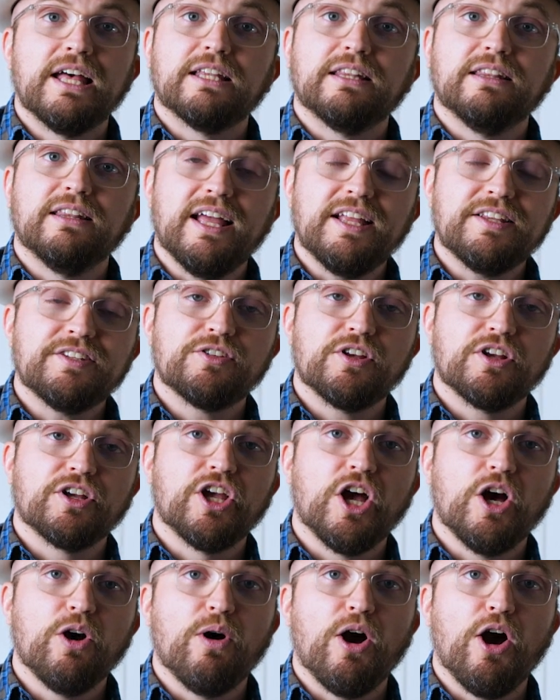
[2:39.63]
let's
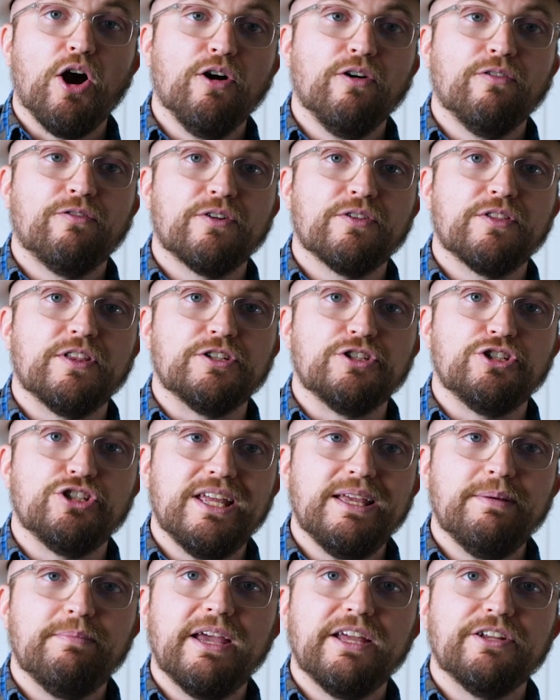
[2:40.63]
go over the
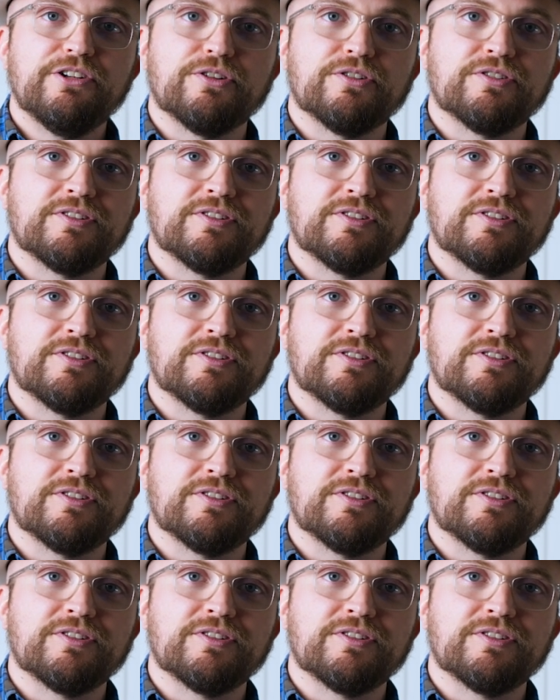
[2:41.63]
G major